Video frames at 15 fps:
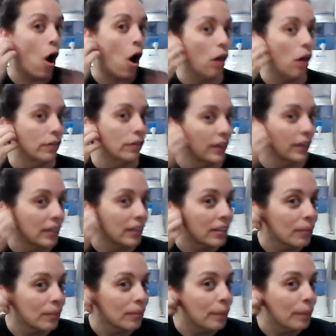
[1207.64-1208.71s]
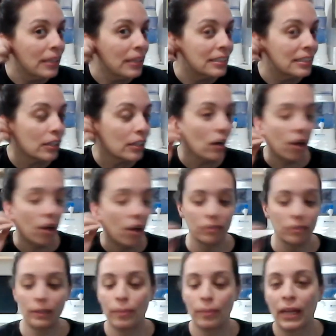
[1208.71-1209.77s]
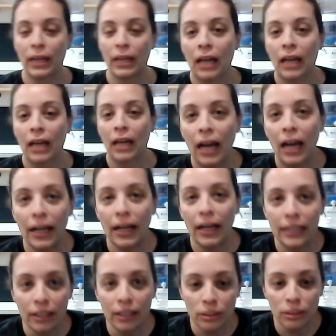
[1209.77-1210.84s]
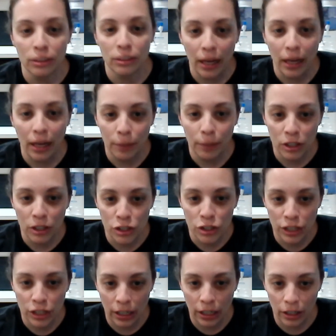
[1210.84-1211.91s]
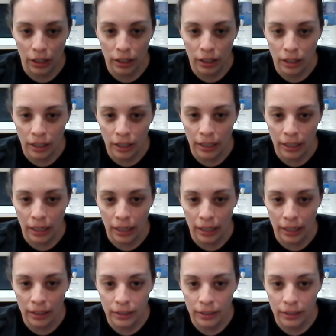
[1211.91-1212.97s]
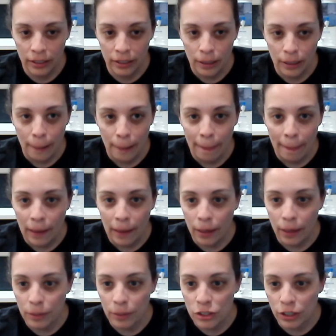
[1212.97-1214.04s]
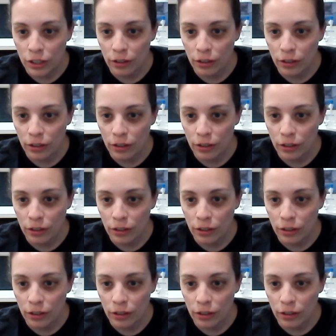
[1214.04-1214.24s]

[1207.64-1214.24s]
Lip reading: of it, the little piece here, all of it. And here's why. I'm going to share again, and I'm going to share the